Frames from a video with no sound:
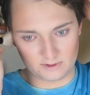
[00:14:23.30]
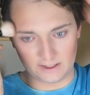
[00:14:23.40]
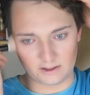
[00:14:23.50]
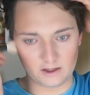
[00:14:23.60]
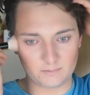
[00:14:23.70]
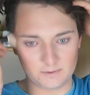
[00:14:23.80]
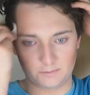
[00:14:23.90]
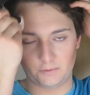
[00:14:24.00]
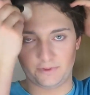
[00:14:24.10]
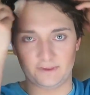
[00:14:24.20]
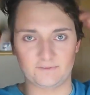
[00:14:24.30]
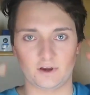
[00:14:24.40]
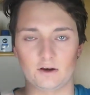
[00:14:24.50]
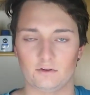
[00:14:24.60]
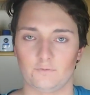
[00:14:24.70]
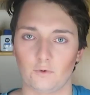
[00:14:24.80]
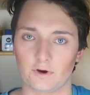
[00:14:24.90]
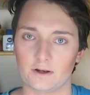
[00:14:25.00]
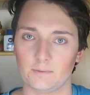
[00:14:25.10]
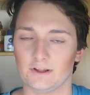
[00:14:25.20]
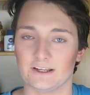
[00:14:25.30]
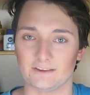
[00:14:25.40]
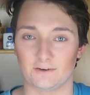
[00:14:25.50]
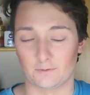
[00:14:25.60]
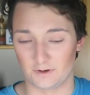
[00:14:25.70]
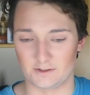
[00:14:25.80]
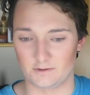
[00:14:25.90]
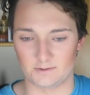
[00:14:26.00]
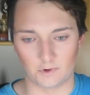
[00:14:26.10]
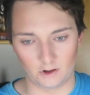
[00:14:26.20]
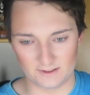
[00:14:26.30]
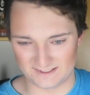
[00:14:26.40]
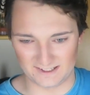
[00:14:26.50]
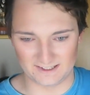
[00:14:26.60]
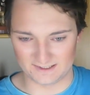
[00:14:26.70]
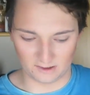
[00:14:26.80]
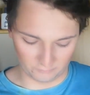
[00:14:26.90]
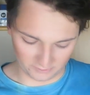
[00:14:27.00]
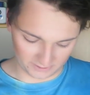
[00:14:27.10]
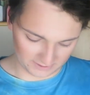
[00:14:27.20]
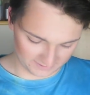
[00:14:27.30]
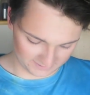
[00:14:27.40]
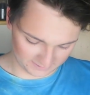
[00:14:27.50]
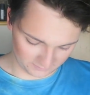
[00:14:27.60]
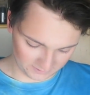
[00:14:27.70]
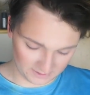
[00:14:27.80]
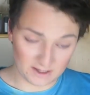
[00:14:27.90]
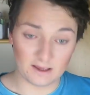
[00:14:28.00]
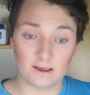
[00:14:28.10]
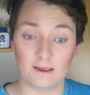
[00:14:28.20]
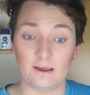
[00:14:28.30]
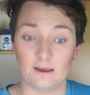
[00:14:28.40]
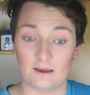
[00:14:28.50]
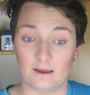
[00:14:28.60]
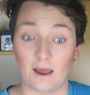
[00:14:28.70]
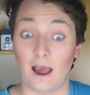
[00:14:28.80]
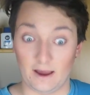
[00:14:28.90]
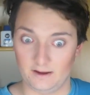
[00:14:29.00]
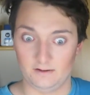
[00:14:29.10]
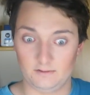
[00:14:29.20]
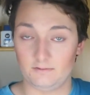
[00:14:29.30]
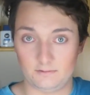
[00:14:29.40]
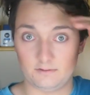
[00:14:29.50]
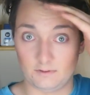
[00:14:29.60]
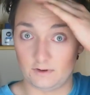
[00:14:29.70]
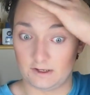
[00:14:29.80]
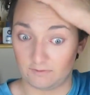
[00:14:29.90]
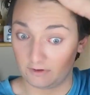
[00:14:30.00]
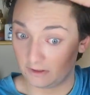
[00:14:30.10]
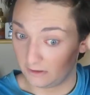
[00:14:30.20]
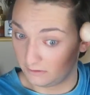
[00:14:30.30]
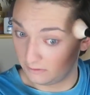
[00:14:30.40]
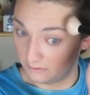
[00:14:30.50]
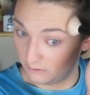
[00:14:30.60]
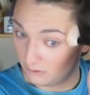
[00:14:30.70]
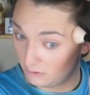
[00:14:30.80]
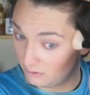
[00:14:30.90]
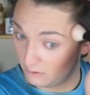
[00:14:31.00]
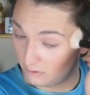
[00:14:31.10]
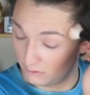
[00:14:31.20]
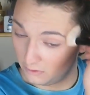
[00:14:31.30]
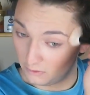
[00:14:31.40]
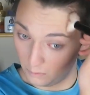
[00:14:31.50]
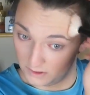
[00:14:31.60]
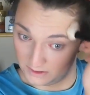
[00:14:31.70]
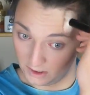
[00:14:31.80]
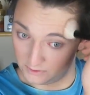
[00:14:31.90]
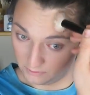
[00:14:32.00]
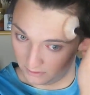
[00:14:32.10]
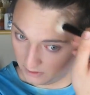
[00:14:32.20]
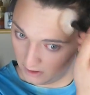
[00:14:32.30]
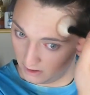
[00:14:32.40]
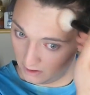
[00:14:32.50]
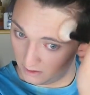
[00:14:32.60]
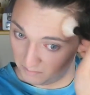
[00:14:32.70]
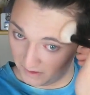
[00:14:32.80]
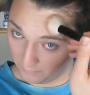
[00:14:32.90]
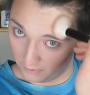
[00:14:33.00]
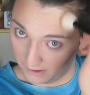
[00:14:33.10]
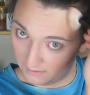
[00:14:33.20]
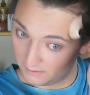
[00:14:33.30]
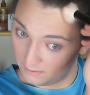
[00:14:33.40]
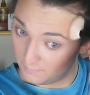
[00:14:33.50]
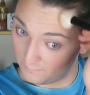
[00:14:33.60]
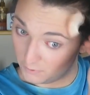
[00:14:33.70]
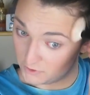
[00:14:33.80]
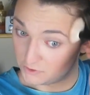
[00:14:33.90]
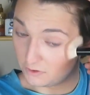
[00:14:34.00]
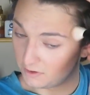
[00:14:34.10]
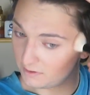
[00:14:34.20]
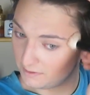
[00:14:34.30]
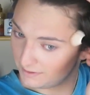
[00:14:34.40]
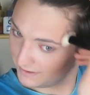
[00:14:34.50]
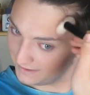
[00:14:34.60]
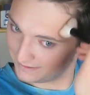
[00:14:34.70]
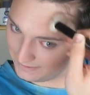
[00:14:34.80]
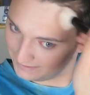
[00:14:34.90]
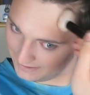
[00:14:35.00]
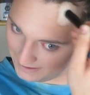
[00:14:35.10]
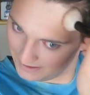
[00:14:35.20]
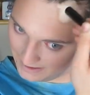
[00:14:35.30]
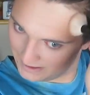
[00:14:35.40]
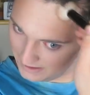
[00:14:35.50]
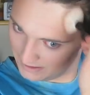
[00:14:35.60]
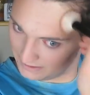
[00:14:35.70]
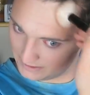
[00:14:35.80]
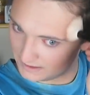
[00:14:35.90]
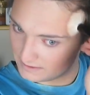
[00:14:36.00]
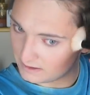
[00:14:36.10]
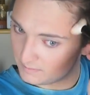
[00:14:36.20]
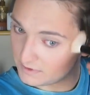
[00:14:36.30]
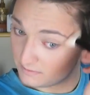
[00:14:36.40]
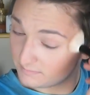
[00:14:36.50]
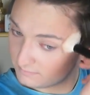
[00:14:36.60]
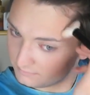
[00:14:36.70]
Like, people think that they contour the forehead, but like their forehead's so small, it's like it's not really necessary. I definitely want to contour my forehead, for sure. So that's what I'm gonna do.